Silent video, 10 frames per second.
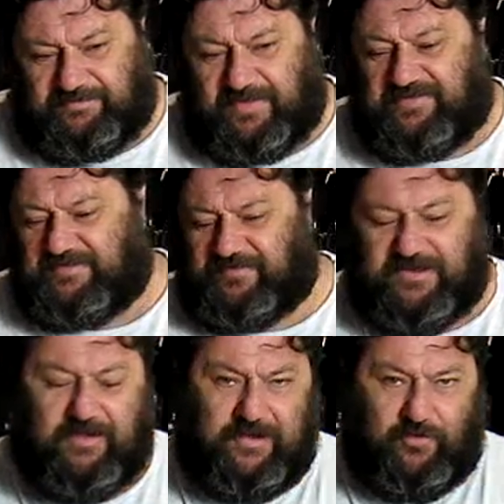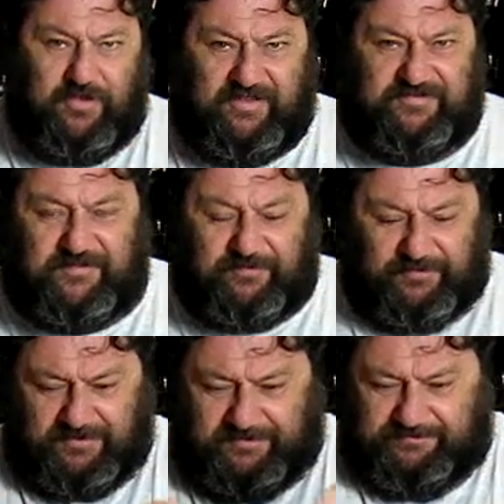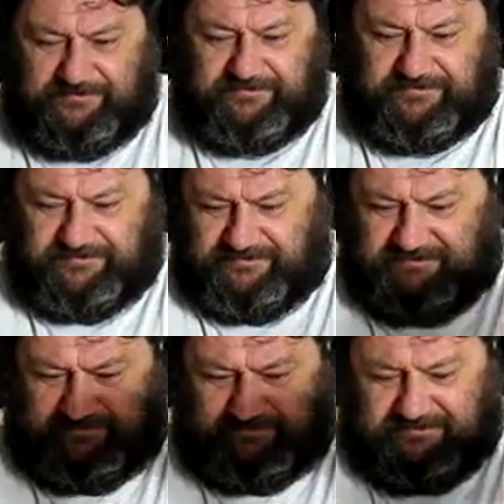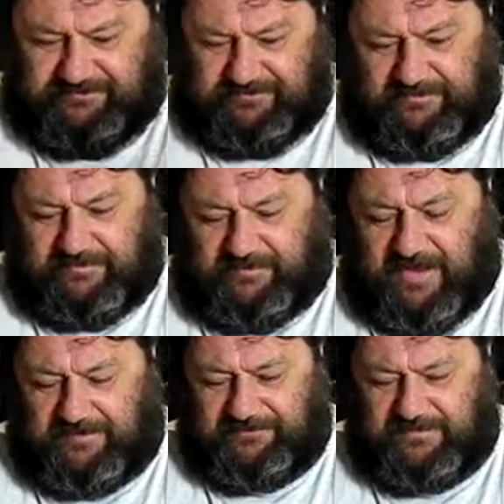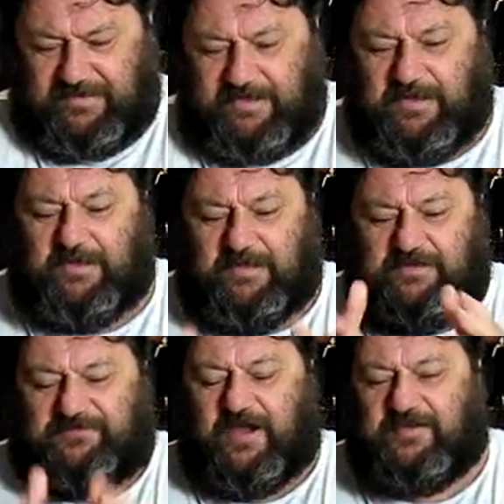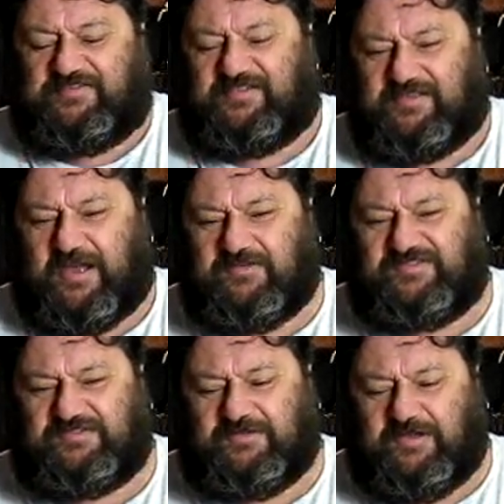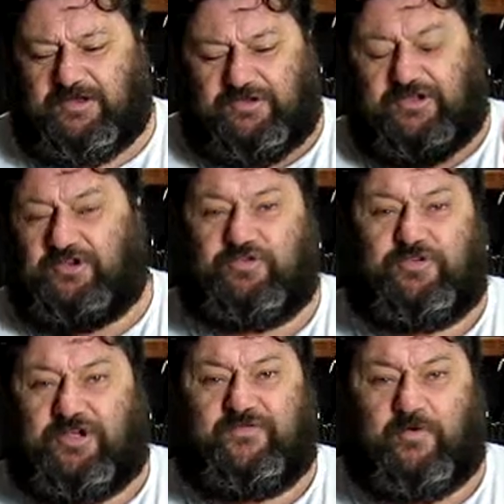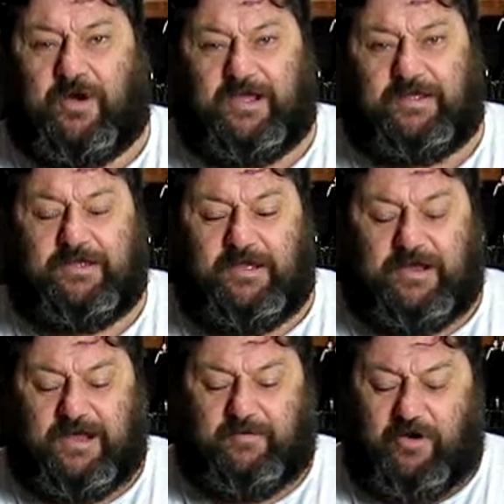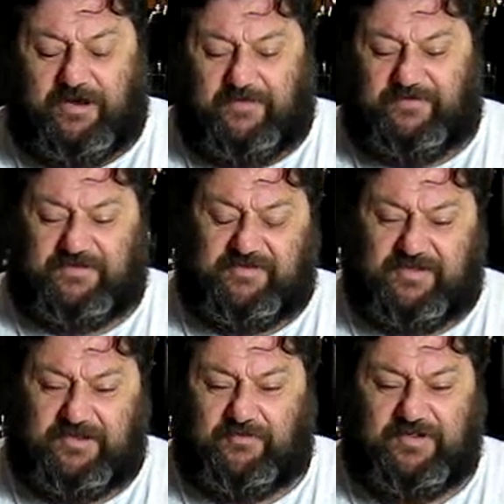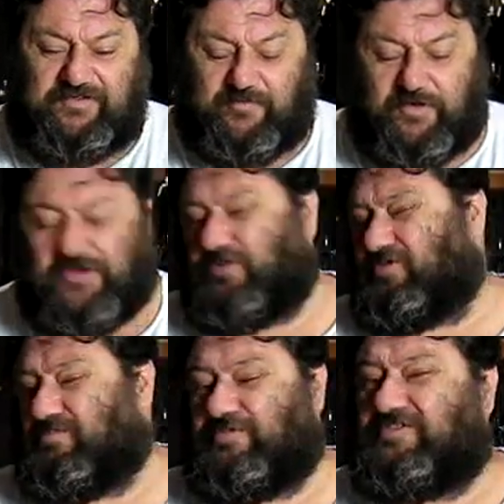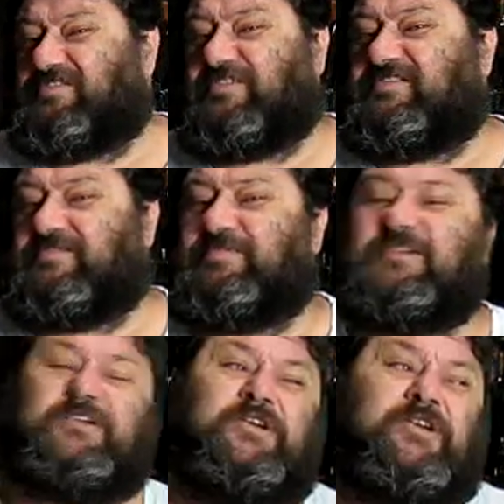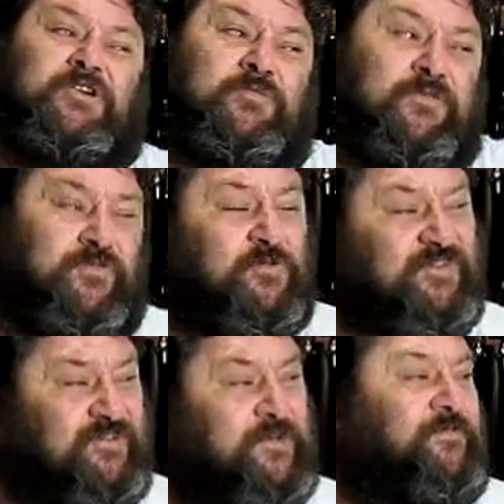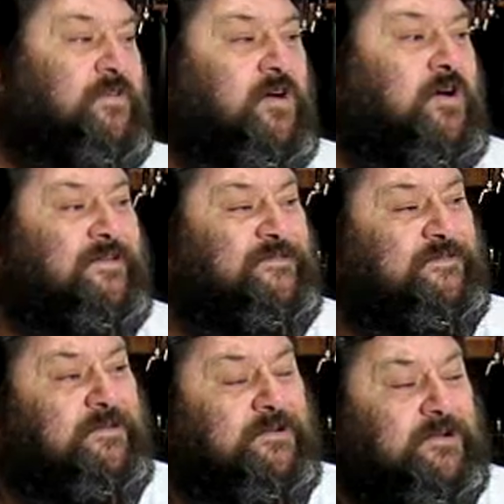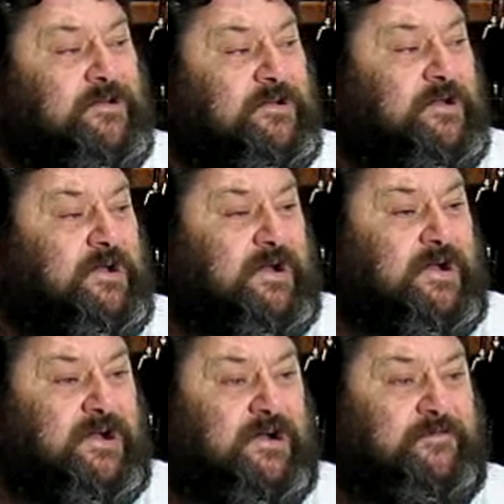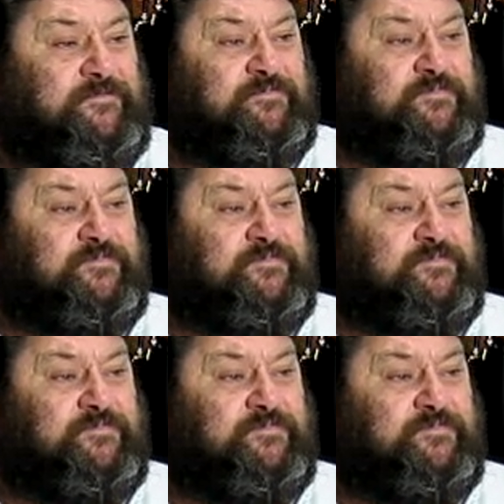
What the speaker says: That's a video I'm going to look at separately. But as far as this goes, you can do it either way. I don't think there's any reason why you couldn't brew this recipe with USO 5 at